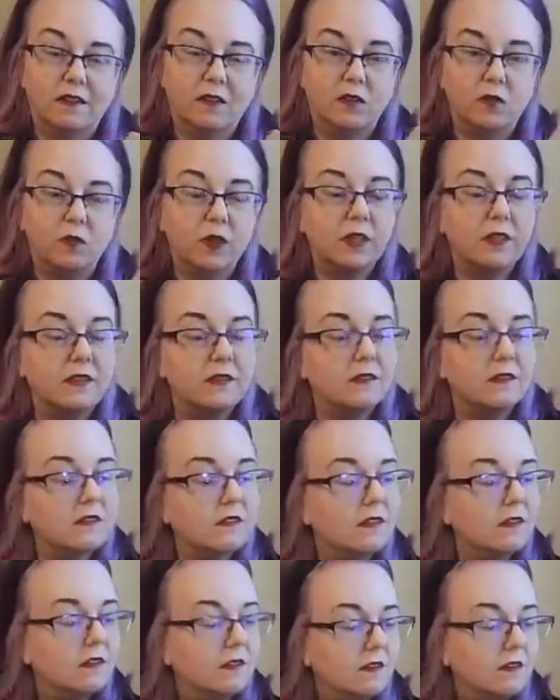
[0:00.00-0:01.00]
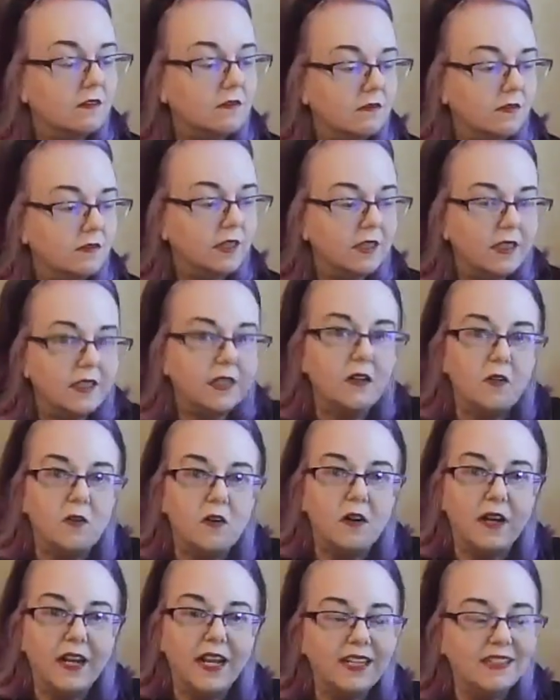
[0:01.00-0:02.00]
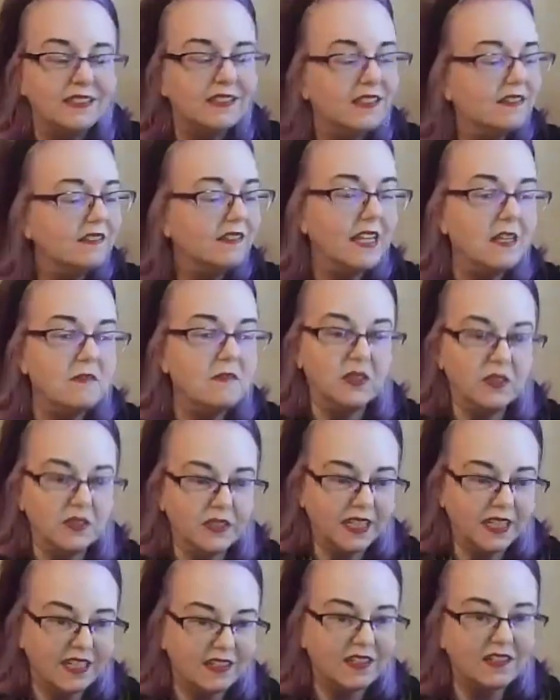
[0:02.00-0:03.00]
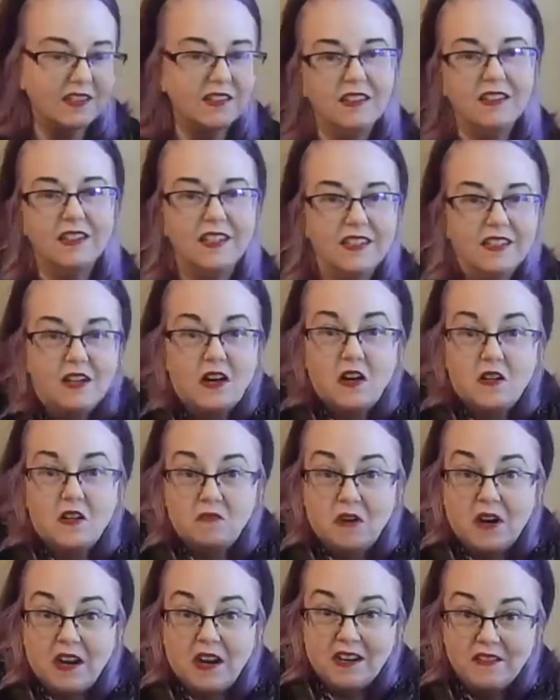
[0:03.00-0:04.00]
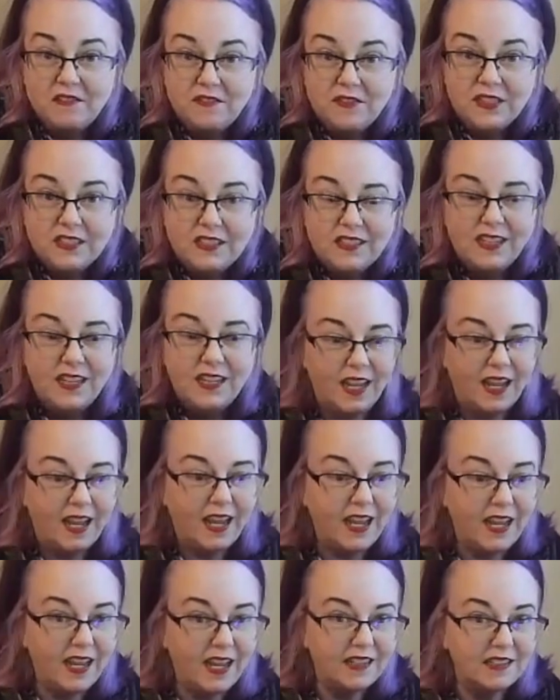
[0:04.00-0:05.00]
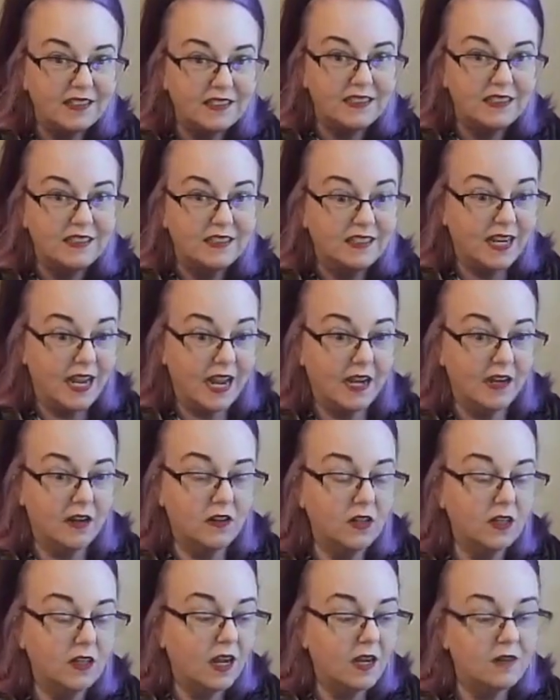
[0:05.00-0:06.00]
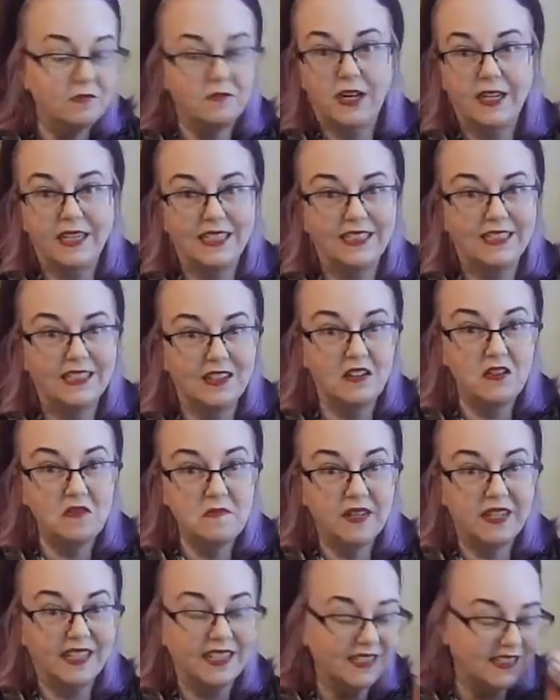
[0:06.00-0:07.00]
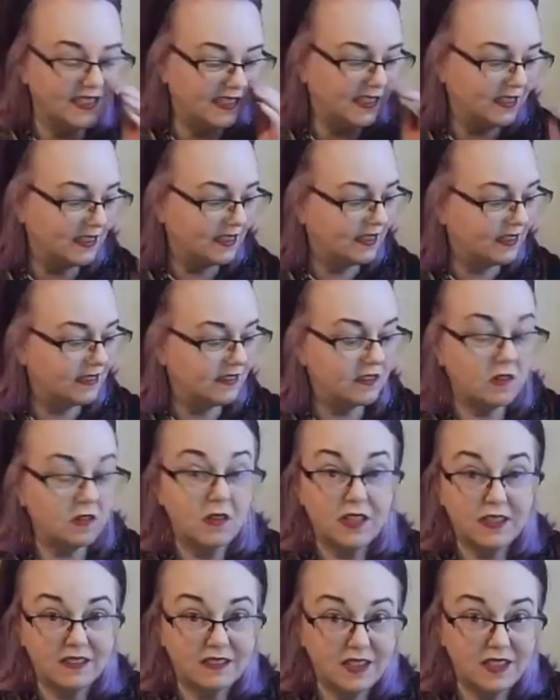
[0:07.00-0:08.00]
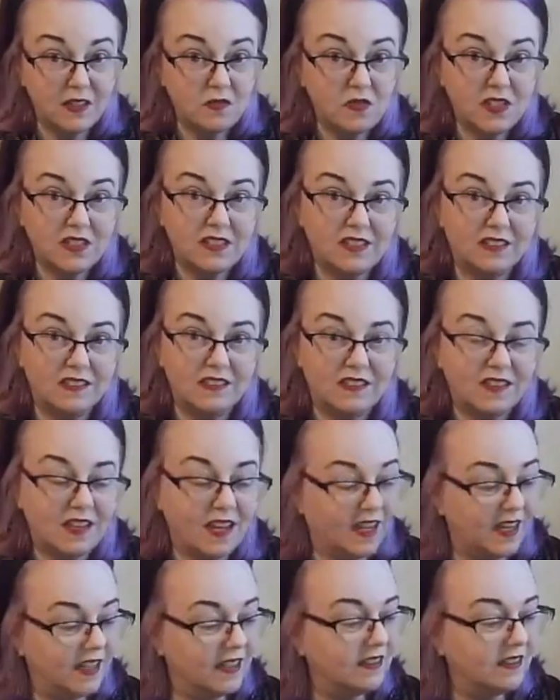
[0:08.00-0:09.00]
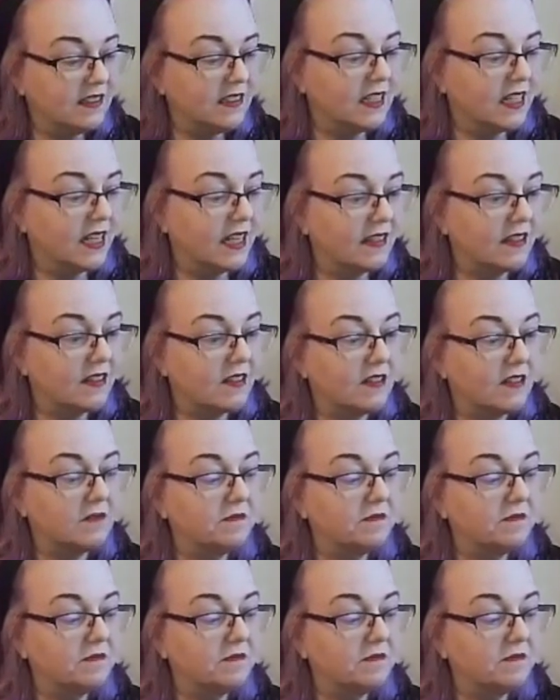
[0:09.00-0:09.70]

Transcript: with its really ornate label here, arrived, and now I'm ready to open it. So let's see what's inside together.